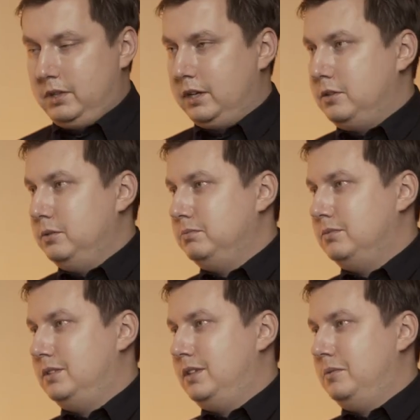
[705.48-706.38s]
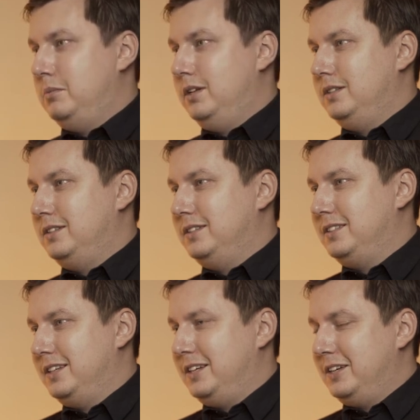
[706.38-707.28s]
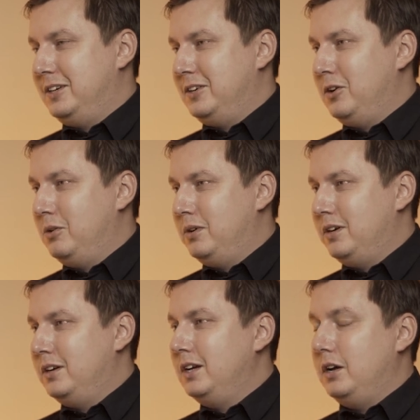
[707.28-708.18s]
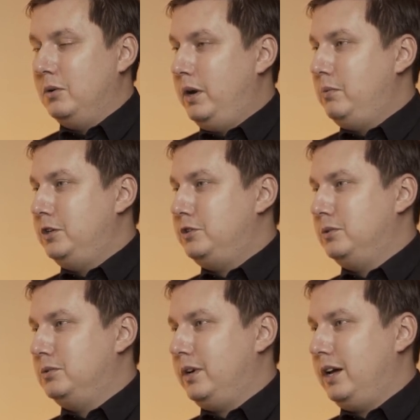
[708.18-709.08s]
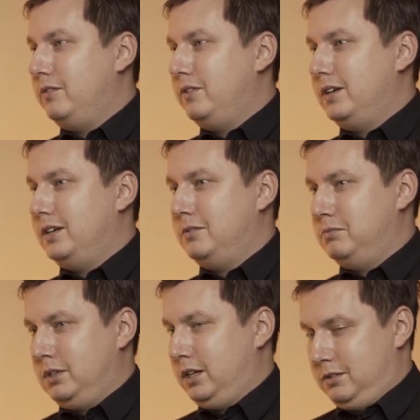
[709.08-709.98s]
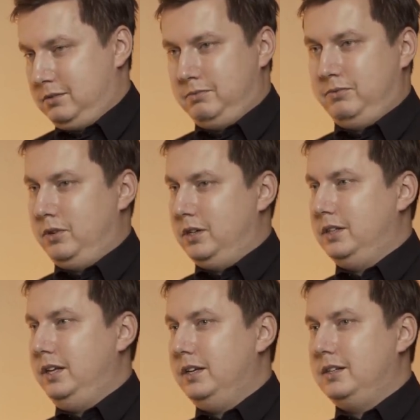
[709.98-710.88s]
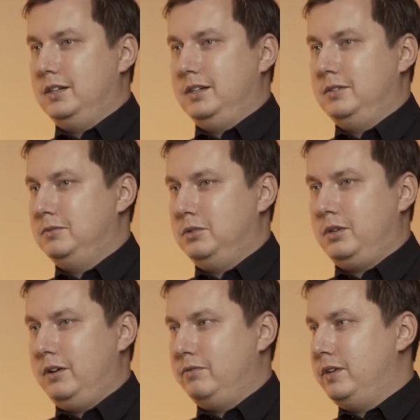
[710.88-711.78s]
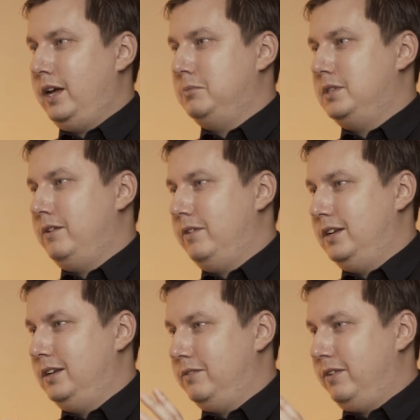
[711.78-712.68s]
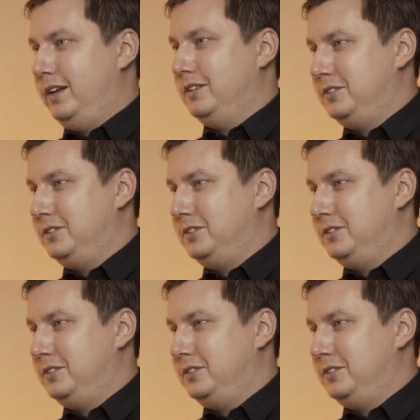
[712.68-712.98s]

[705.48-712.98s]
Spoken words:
thank you. 10 minutes is over. We wish you to have, for a league, to have Game 7 in a final